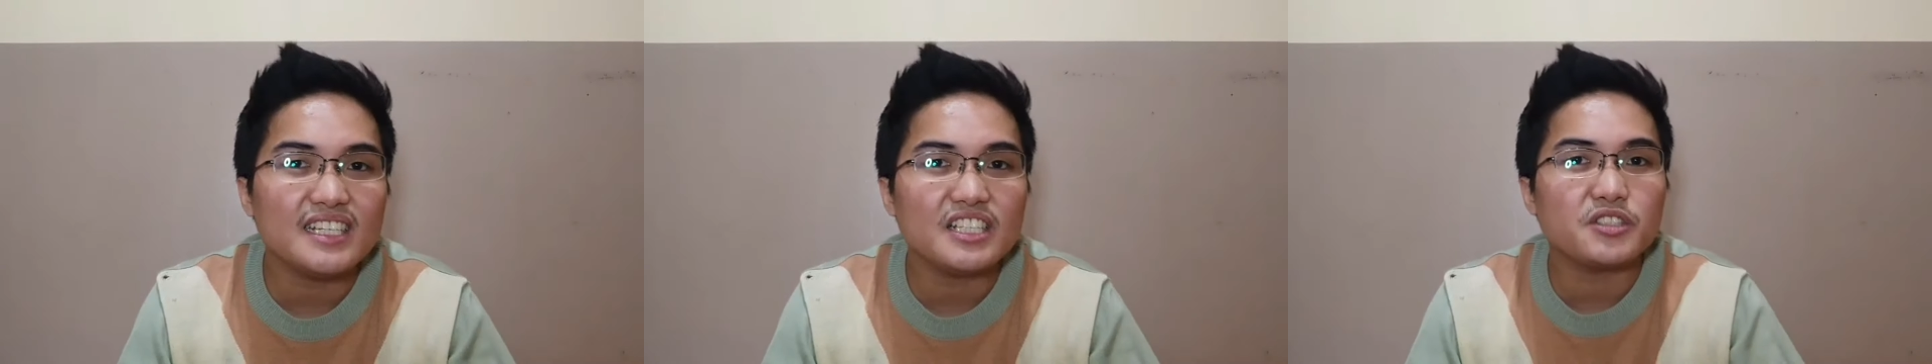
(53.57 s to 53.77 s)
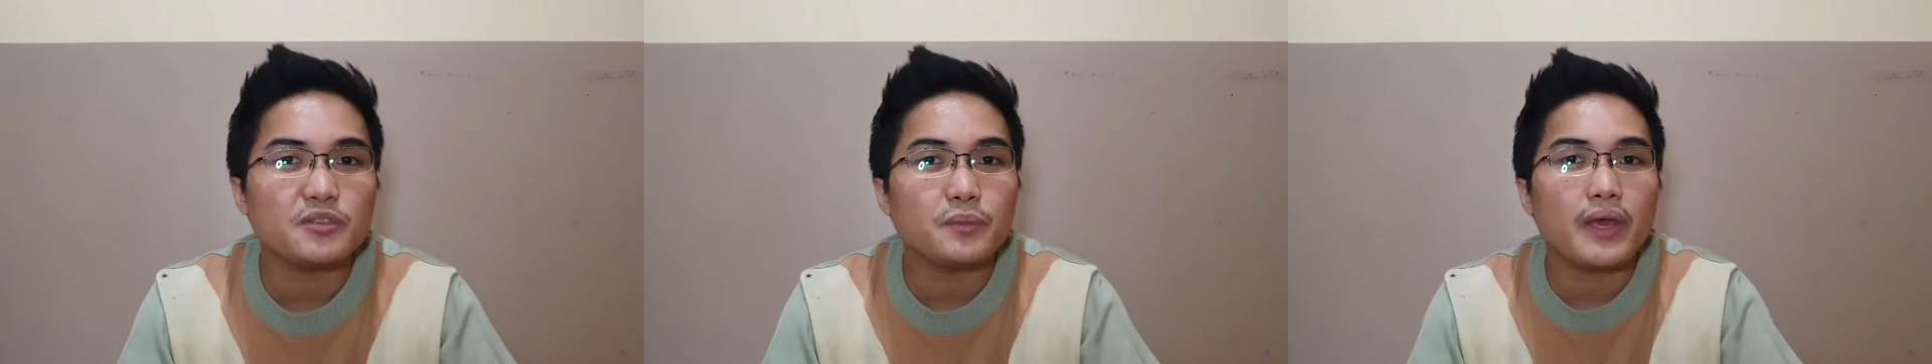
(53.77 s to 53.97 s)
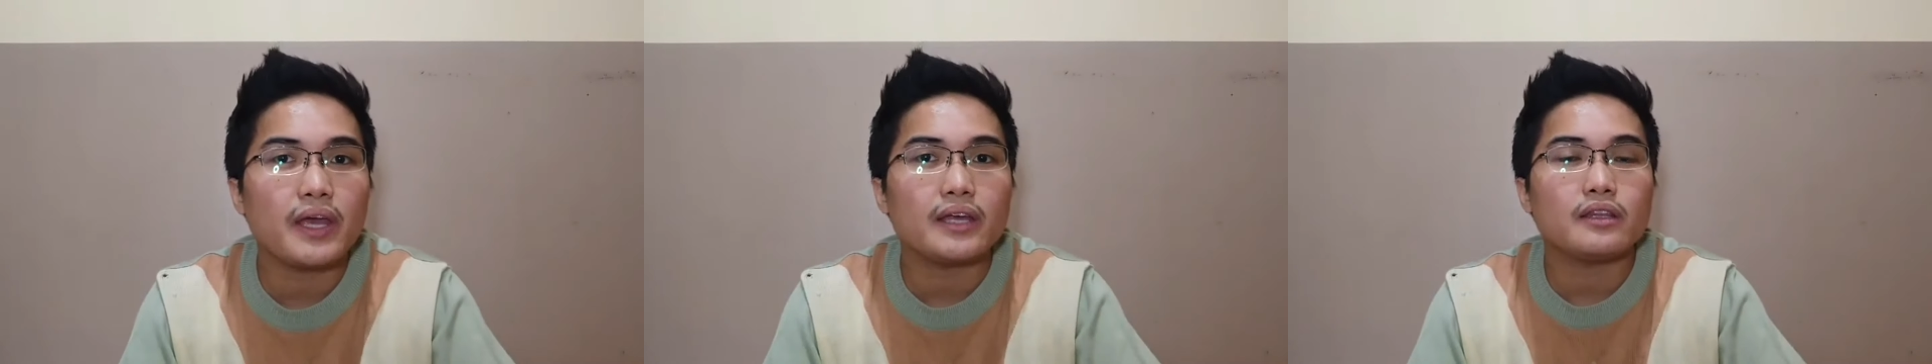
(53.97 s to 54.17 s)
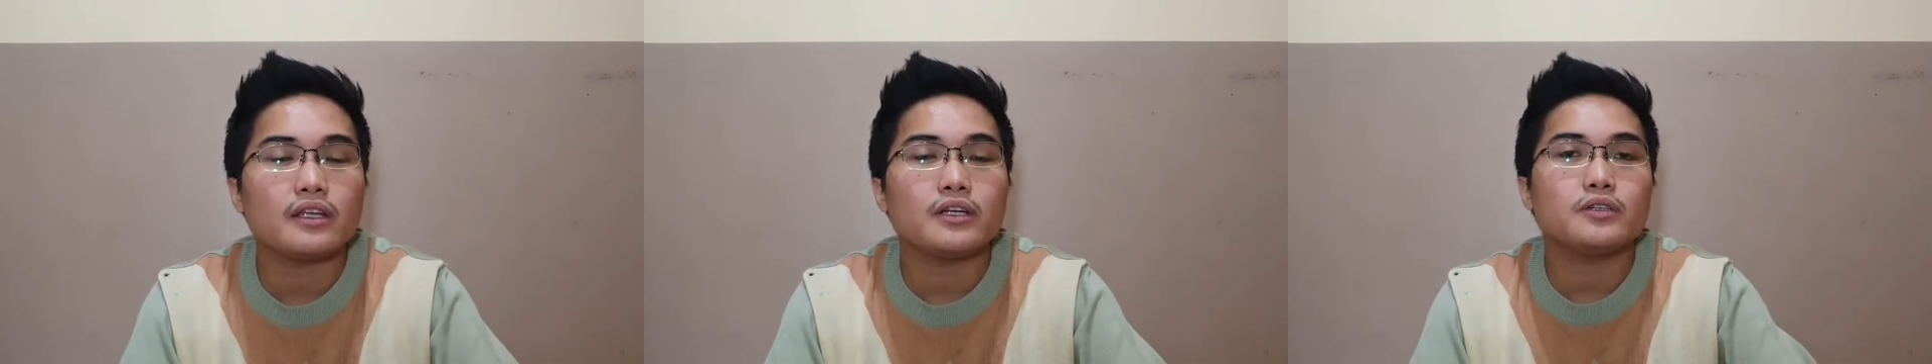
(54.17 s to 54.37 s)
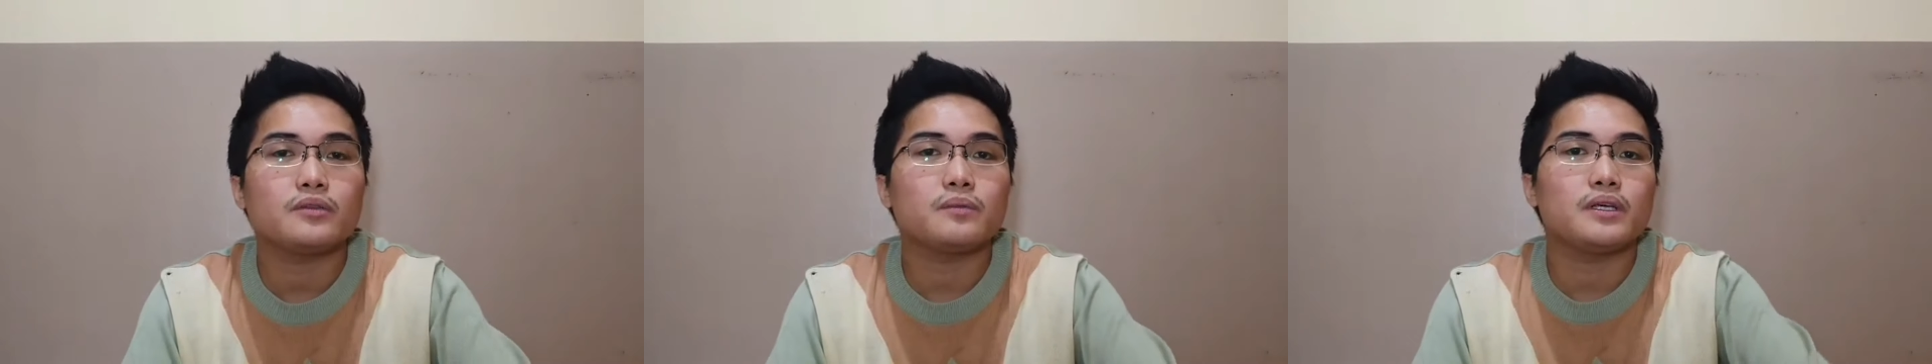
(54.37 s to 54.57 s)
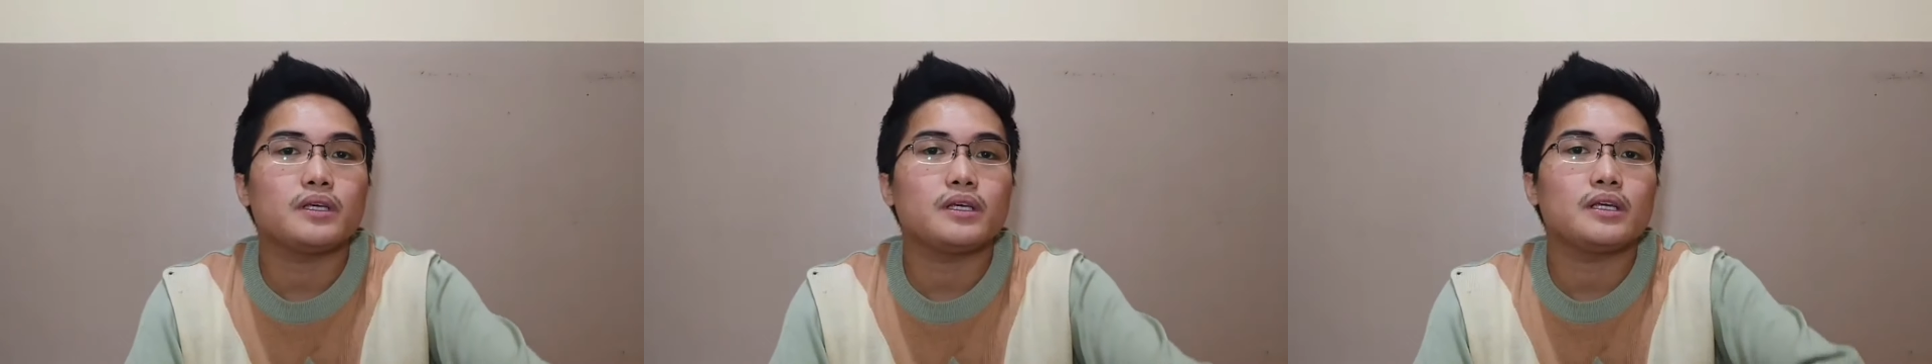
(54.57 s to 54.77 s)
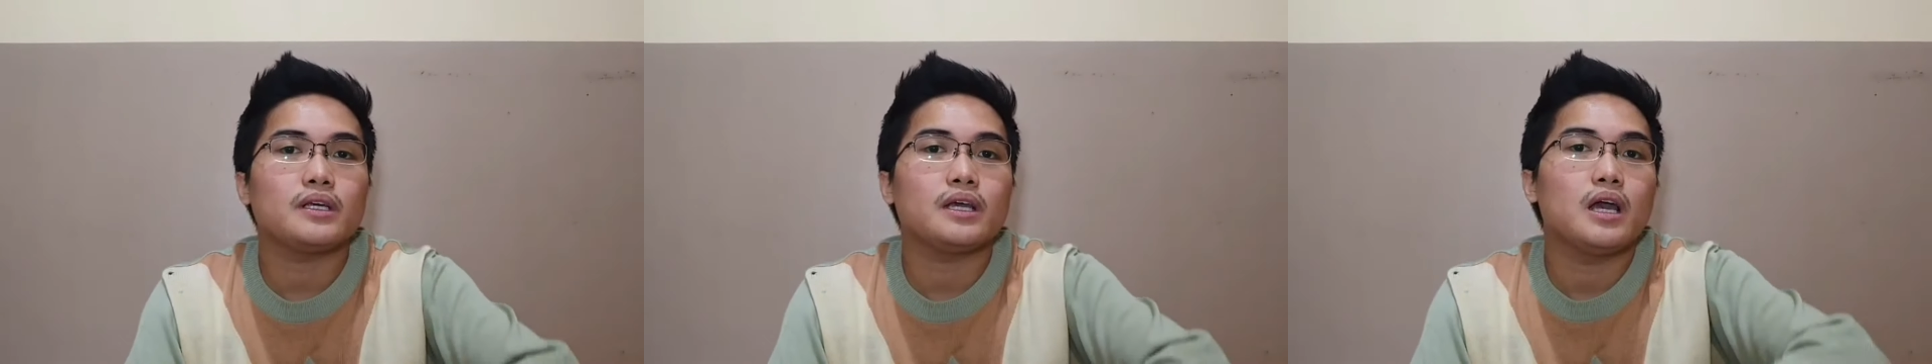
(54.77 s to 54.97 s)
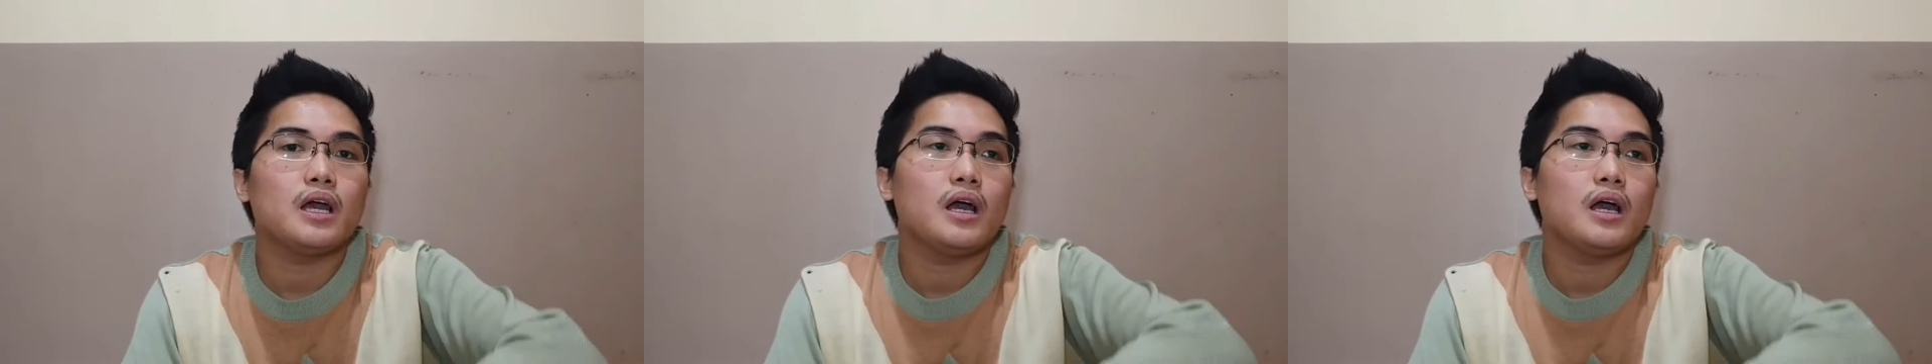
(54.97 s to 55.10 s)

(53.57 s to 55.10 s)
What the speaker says: expect there to be